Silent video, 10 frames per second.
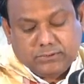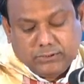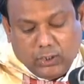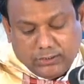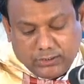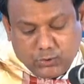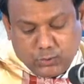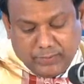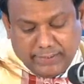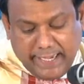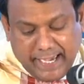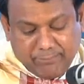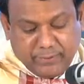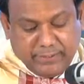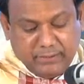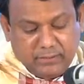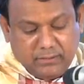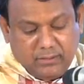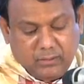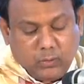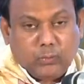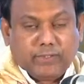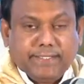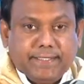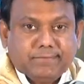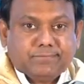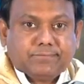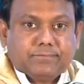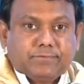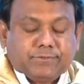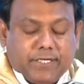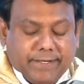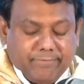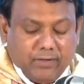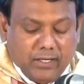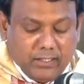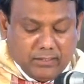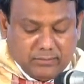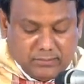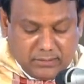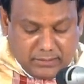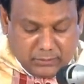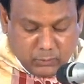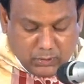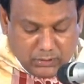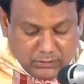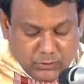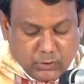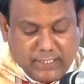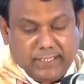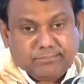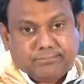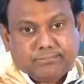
in order to be happy with him forever in the world to come.